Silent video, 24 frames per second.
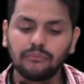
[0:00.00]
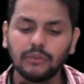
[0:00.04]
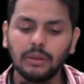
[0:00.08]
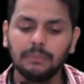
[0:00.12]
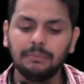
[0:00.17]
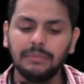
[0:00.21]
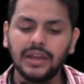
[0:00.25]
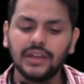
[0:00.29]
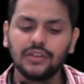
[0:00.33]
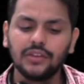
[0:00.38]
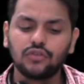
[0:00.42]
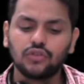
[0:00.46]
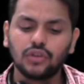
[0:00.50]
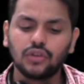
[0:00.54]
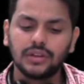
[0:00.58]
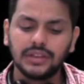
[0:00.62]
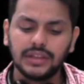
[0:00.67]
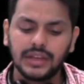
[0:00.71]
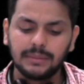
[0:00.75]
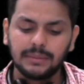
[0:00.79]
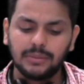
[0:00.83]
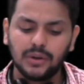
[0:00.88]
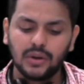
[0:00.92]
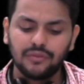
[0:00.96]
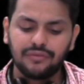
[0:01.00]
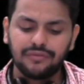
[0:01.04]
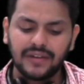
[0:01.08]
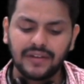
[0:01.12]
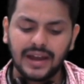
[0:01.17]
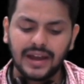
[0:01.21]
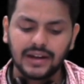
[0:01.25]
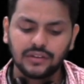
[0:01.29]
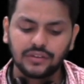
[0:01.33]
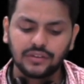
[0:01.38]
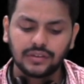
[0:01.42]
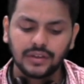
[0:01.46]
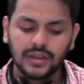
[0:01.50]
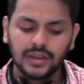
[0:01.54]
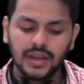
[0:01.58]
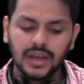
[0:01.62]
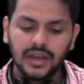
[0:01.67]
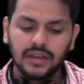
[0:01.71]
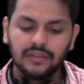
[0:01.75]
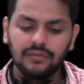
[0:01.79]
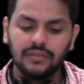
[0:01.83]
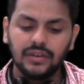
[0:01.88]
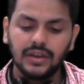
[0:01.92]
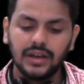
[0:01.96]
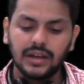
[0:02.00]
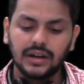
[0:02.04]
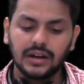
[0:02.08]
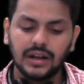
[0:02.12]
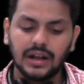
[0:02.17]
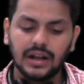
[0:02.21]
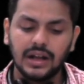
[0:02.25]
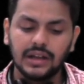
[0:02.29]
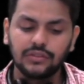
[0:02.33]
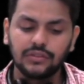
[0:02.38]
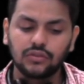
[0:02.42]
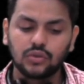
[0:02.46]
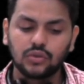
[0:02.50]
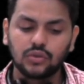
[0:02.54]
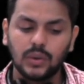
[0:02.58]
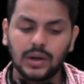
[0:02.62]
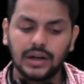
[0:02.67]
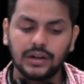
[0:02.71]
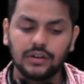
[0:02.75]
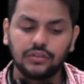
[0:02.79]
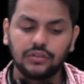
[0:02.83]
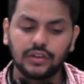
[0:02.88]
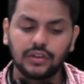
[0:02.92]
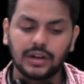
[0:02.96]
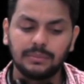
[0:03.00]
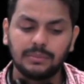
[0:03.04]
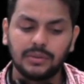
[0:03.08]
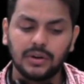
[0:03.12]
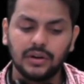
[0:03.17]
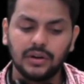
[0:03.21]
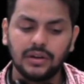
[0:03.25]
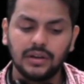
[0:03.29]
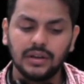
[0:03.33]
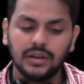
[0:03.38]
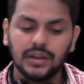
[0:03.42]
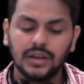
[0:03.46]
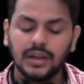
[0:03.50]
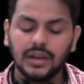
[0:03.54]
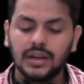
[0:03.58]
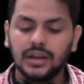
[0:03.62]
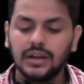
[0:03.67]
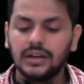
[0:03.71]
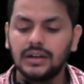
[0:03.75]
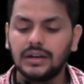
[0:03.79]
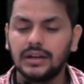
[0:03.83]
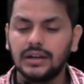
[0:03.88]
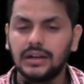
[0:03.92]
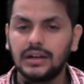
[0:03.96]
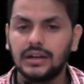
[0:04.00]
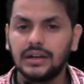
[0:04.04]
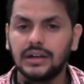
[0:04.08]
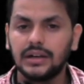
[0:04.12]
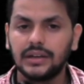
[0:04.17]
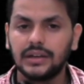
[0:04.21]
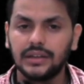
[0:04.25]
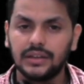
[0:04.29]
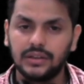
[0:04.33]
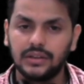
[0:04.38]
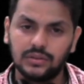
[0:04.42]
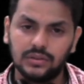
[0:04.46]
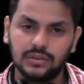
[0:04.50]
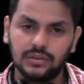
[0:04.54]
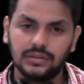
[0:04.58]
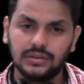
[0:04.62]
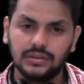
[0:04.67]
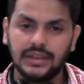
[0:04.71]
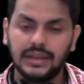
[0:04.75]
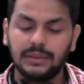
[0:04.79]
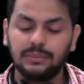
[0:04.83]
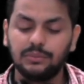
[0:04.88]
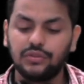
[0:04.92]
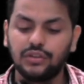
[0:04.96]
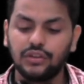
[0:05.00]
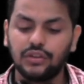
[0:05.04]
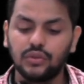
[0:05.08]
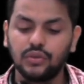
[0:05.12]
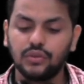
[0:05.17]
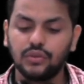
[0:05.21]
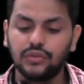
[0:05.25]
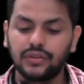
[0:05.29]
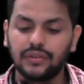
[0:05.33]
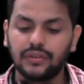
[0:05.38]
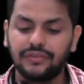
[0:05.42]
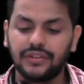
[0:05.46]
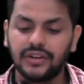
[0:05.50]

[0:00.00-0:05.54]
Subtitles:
Based on the above facts, we are asked to answer about the MCQs.